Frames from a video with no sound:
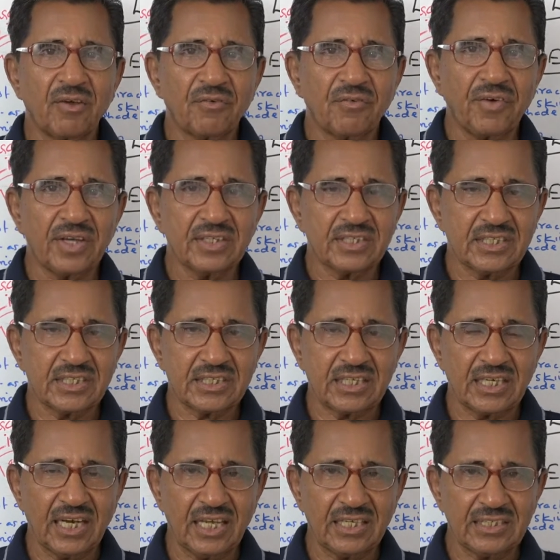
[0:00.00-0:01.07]
fascist
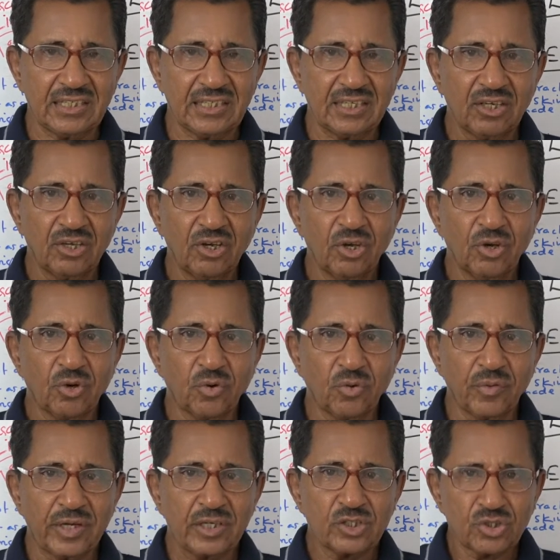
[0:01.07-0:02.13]
Nazi who
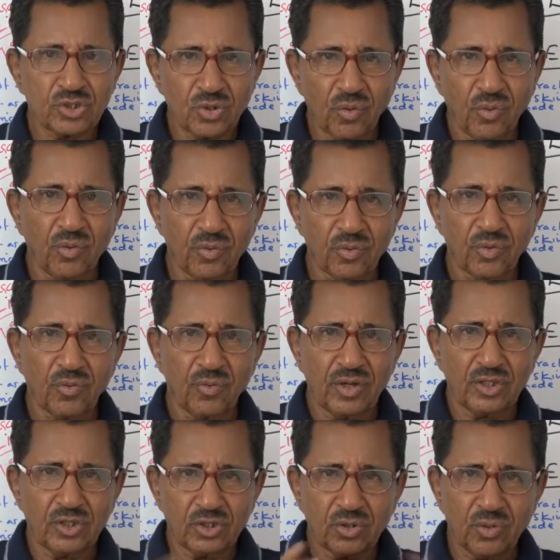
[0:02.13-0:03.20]
were
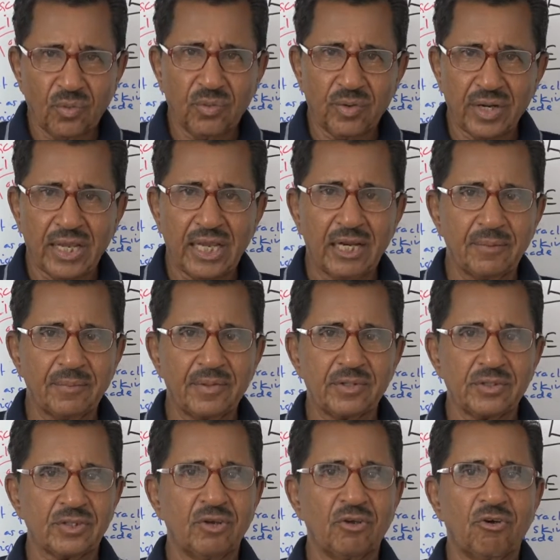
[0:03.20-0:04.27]
sworn
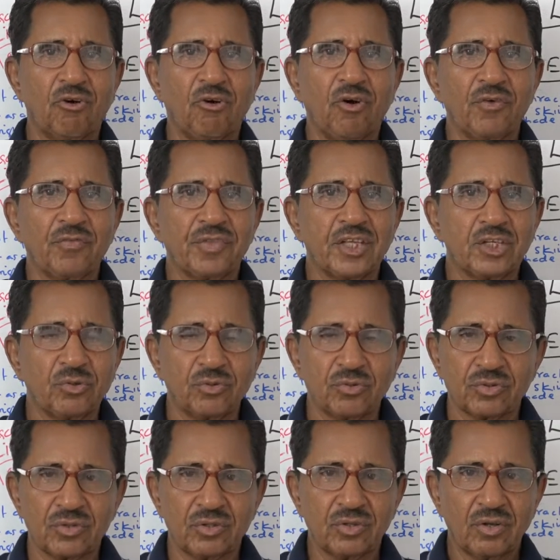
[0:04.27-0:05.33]
enemies of the
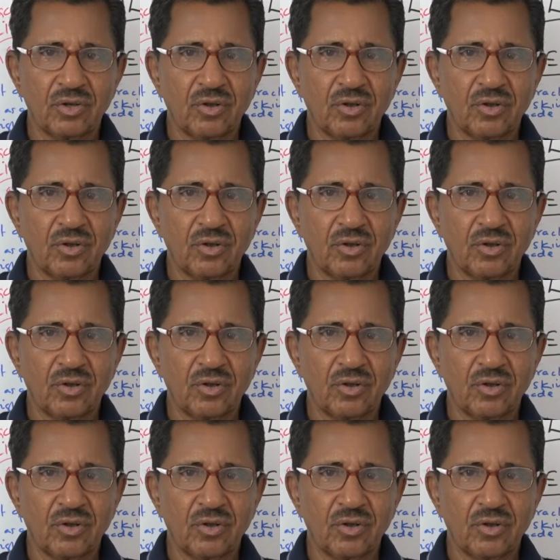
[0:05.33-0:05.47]
Jews.